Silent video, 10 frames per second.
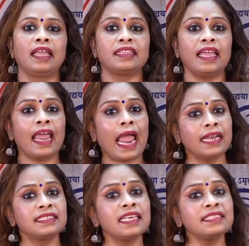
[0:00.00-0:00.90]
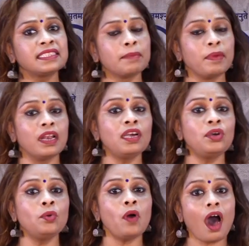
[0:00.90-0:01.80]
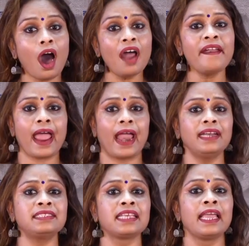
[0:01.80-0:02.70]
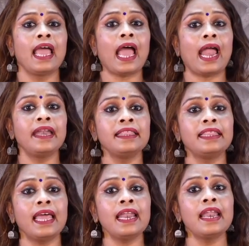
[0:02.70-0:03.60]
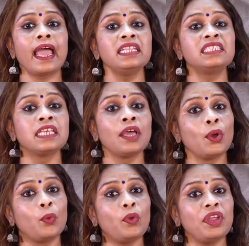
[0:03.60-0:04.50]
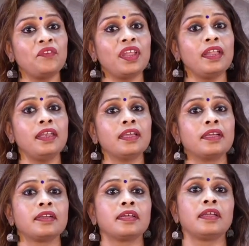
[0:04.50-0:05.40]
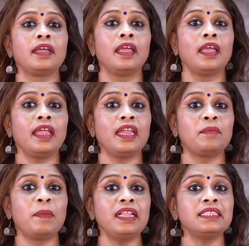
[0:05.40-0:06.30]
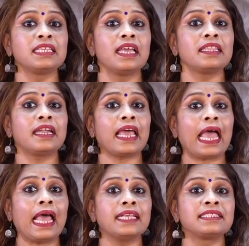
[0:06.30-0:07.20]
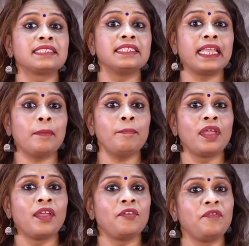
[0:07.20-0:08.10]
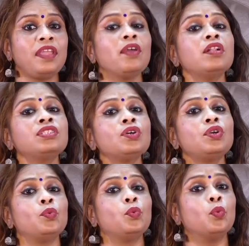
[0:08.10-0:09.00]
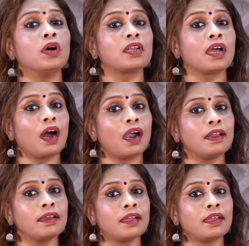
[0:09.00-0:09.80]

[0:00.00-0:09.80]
Their hands are similar to our hands, and in their lines we read. It means that as them, we also do work hard.